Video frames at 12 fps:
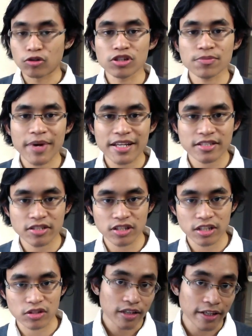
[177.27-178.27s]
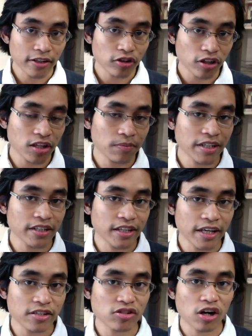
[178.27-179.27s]
Ghost Passengers, and they're talking about the
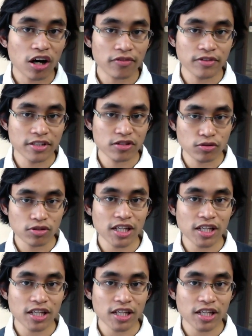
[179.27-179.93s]
case of these two